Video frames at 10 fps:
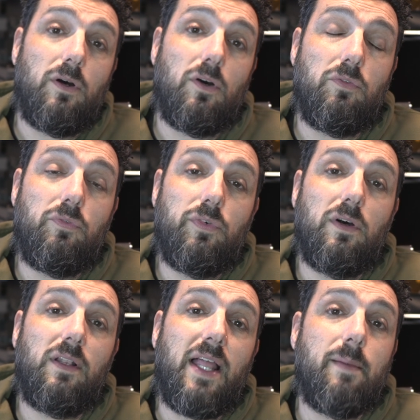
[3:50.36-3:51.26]
of
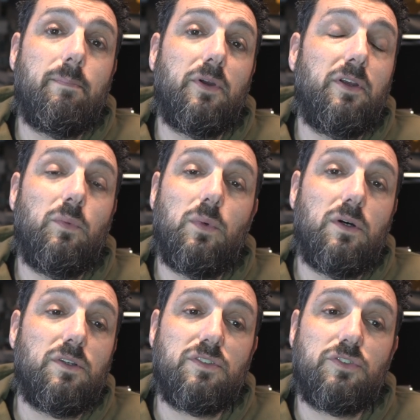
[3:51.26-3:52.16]
light burn
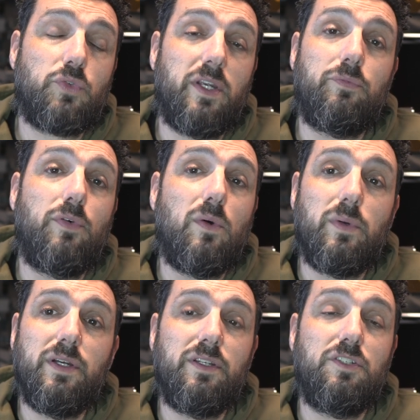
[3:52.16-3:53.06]
was
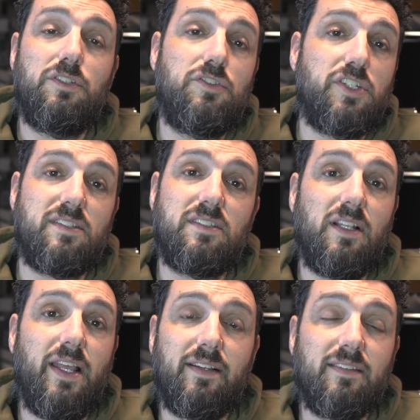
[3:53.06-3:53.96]
straightforward. Just
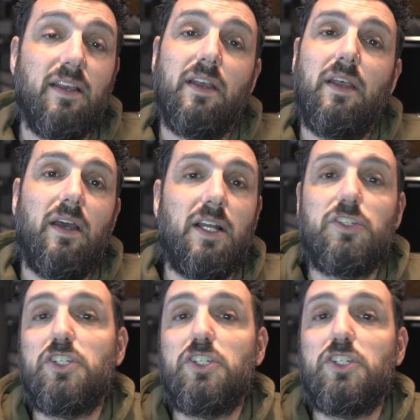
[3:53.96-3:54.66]
select a